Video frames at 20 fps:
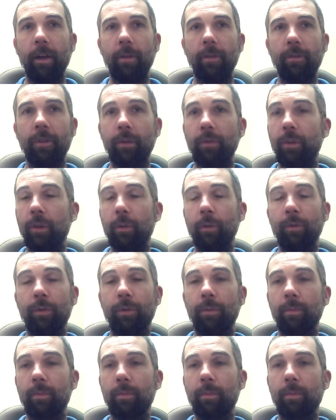since he
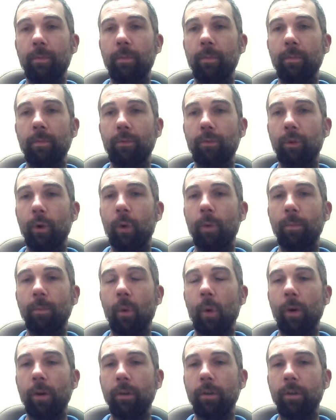was so
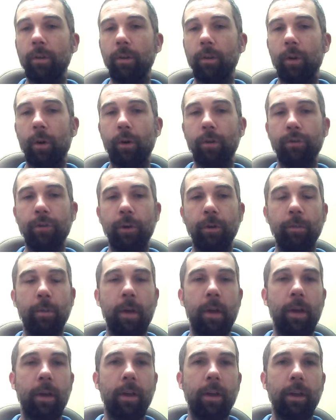important to the culture.
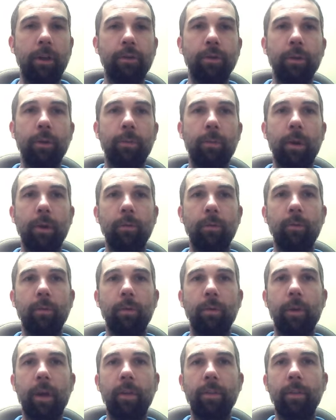He should have
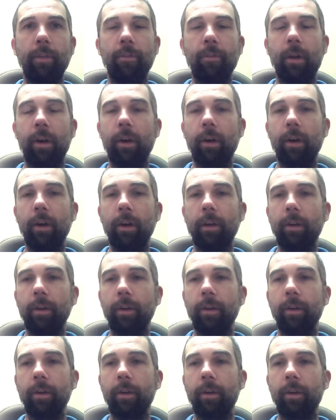been at the very
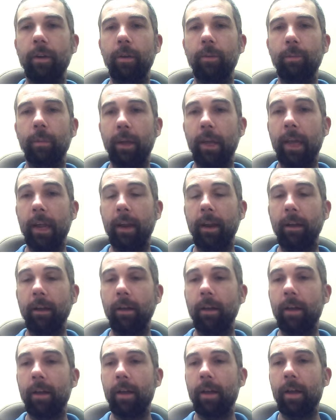beginning,
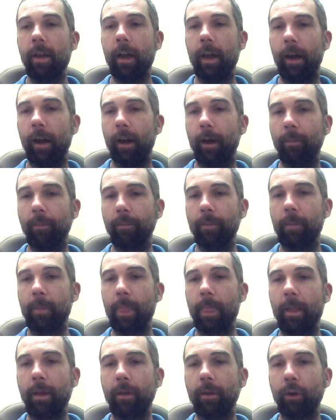um,
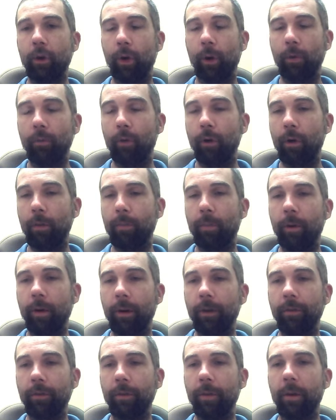you know, and really put
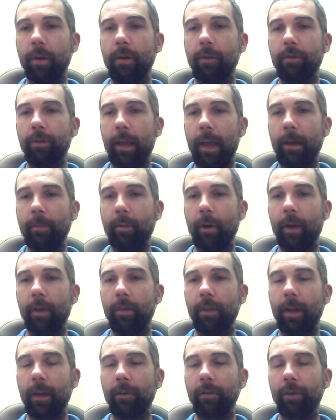his stamp on
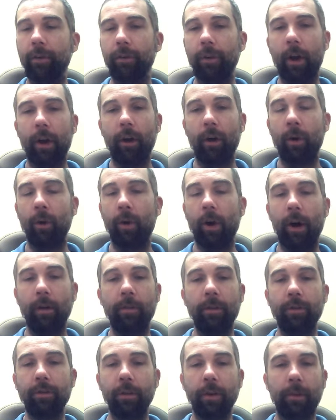things because I know
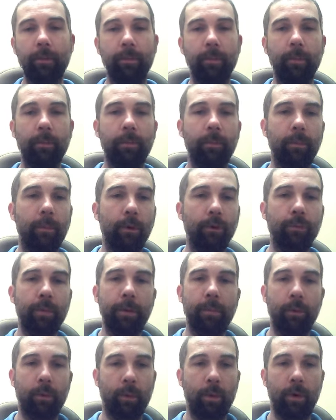obviously most
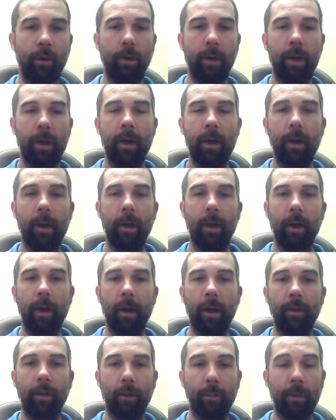people will.
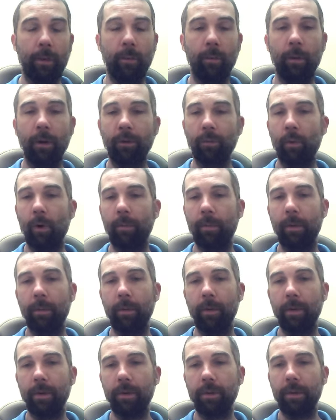Uh, there'll be much more
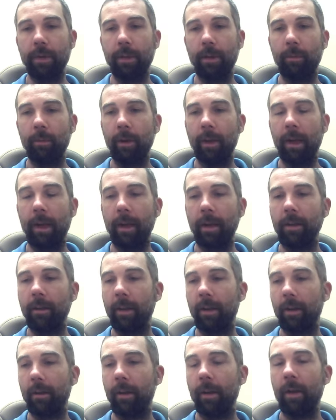people that see the beginning
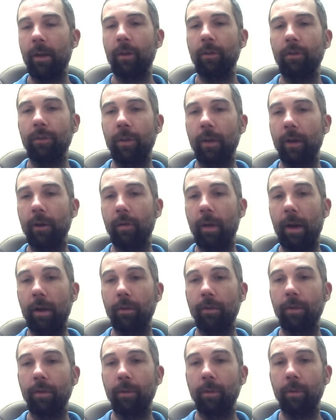than stick
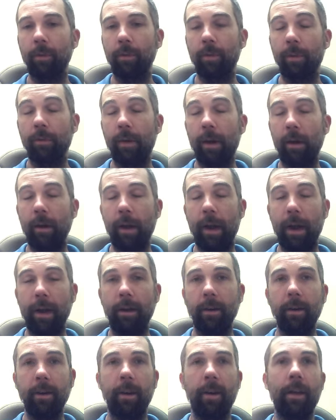around to the very
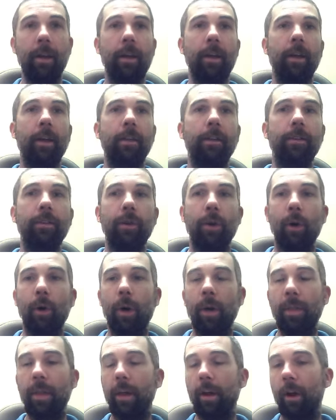end. So,
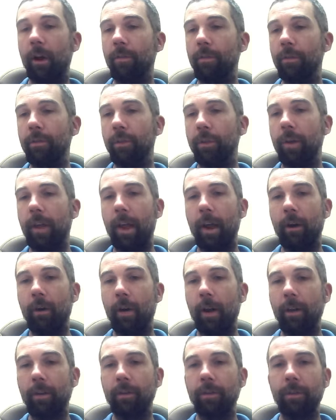and then obviously
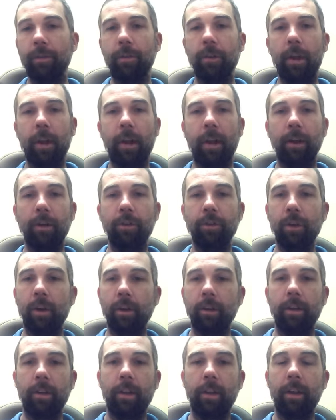KRS and
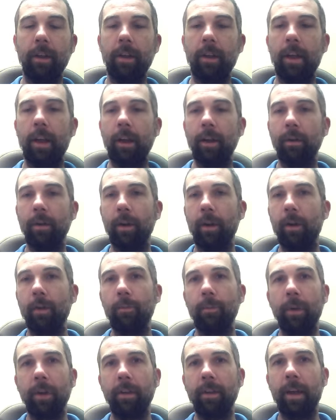Chuck D and
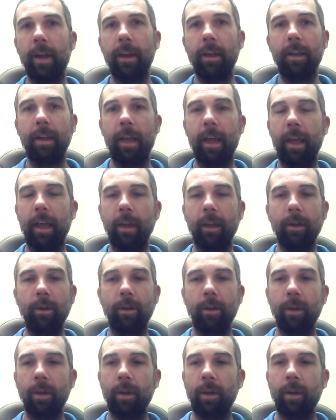Big Daddy
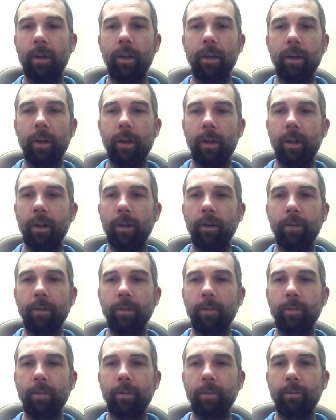Kane, uh,
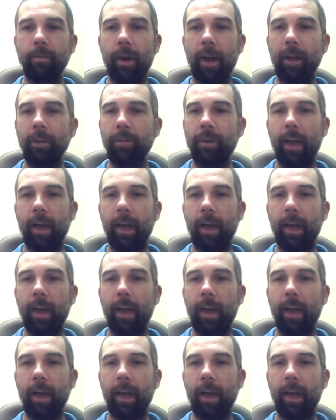Ras